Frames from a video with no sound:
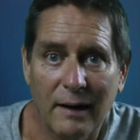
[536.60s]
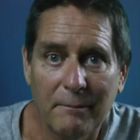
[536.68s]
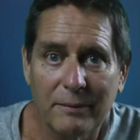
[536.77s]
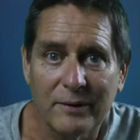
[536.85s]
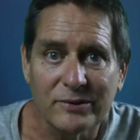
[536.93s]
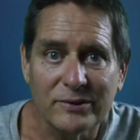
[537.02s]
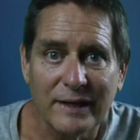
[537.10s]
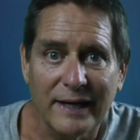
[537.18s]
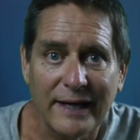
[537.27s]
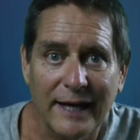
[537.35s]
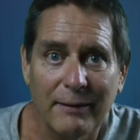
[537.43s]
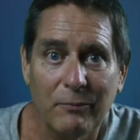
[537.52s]
person I
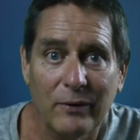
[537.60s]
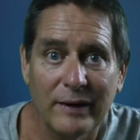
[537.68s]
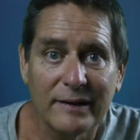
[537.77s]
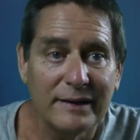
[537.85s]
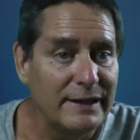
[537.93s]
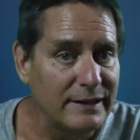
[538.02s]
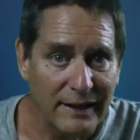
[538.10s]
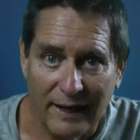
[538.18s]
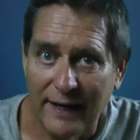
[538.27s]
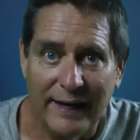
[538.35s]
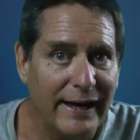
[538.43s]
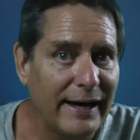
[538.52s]
came with did
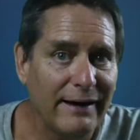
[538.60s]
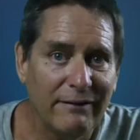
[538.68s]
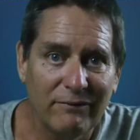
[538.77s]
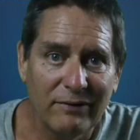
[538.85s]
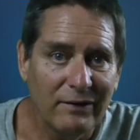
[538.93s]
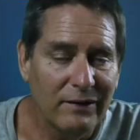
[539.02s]
not have